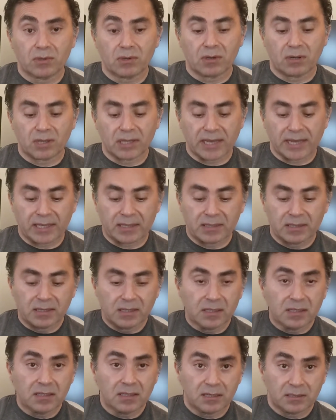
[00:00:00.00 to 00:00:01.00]
and all that,
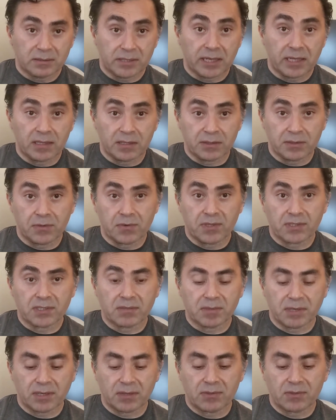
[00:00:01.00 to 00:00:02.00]
and tailoring your
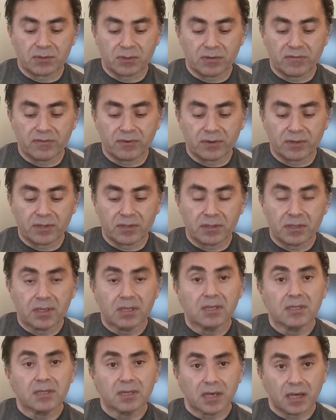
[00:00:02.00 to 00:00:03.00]
resume and so forth.
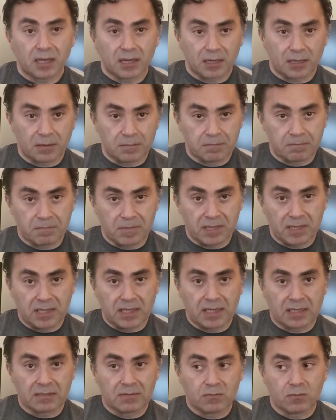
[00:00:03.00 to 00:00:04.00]
And
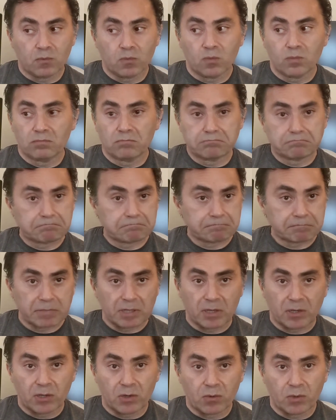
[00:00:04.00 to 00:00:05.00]
then,
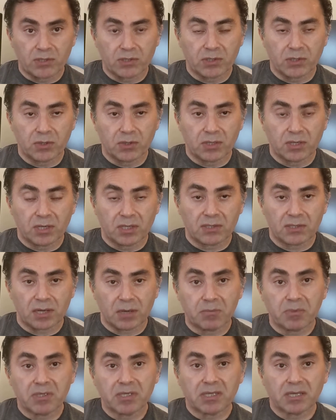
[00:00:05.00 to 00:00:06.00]
once you go to the next
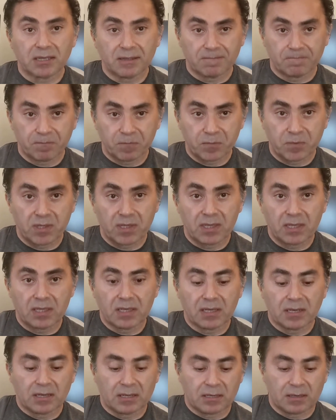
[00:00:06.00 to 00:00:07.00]
company,
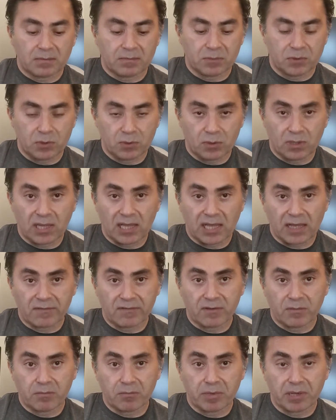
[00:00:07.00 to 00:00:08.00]
you'll
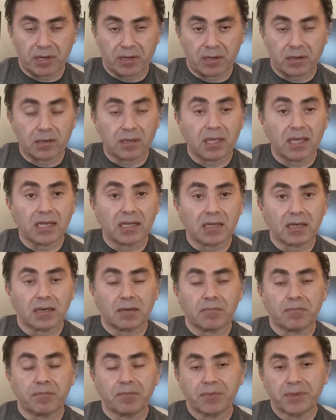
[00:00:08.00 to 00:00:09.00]
have a better
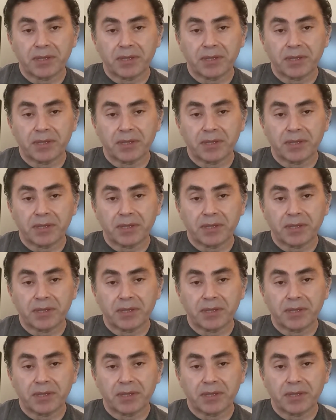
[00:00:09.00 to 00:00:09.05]
income.